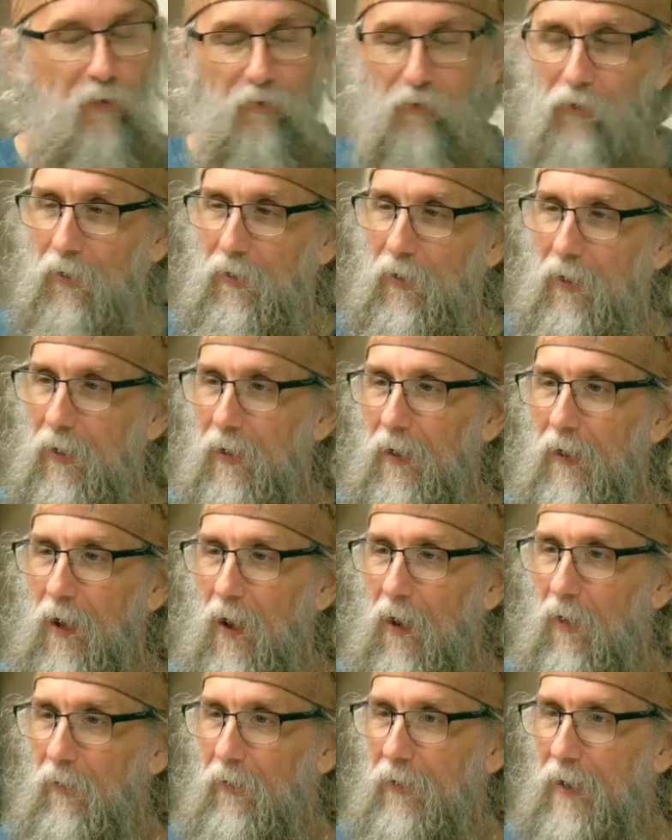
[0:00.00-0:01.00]
So there you
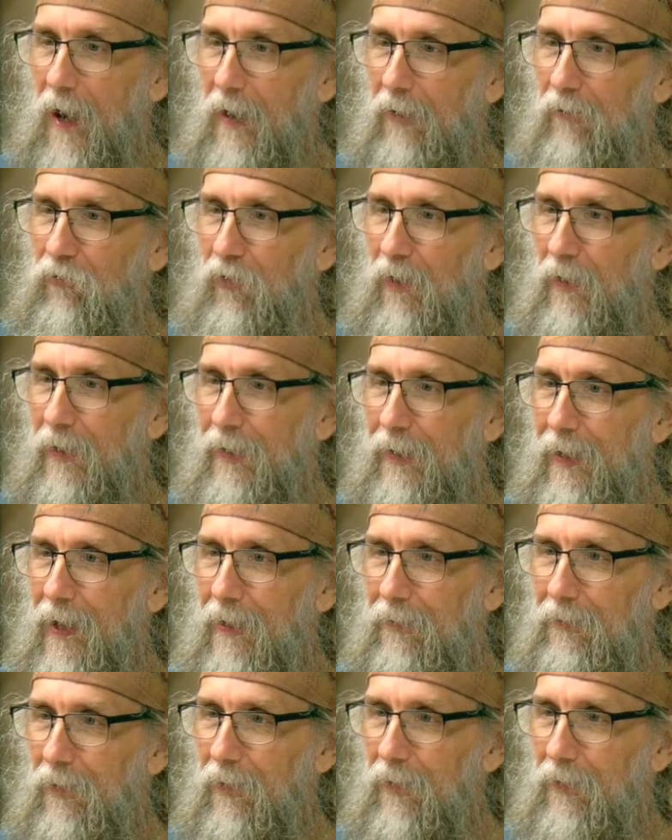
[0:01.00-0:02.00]
go. Guys in a
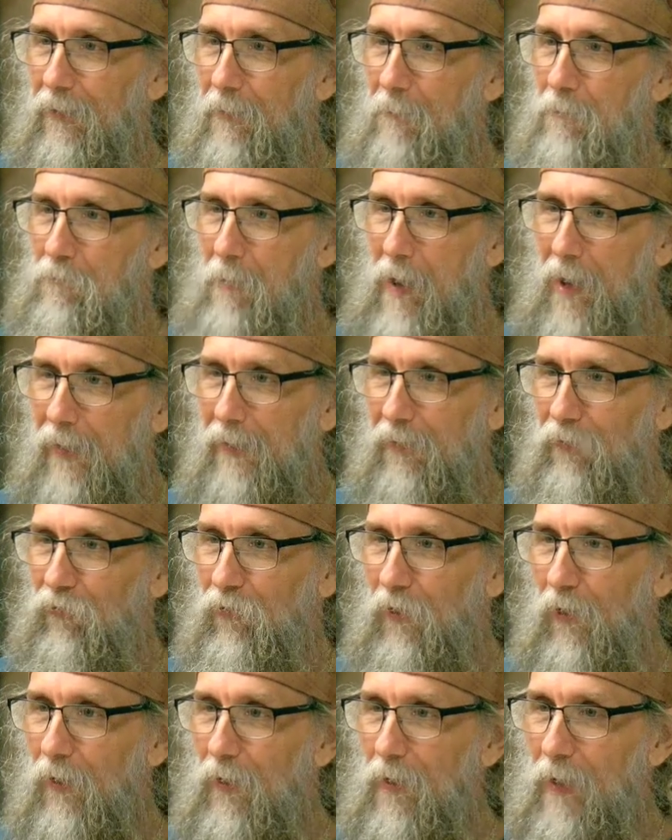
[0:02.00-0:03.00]
Catholic
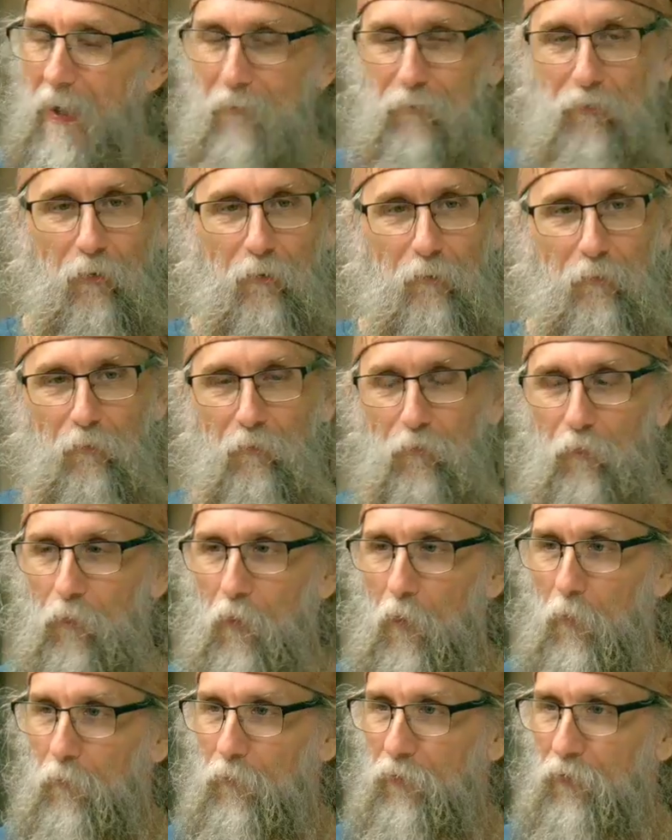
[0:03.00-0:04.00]
monastery after
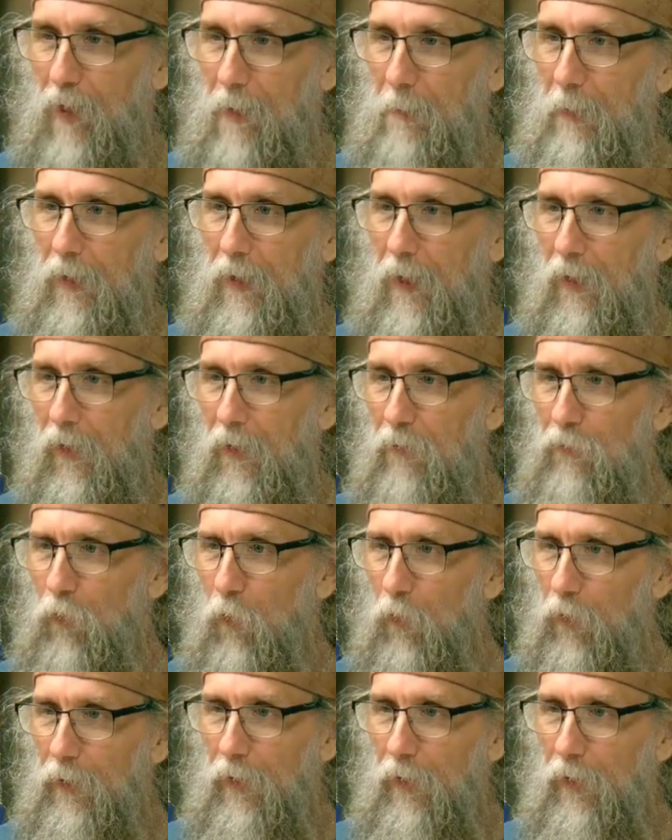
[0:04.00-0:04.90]
seminary, 4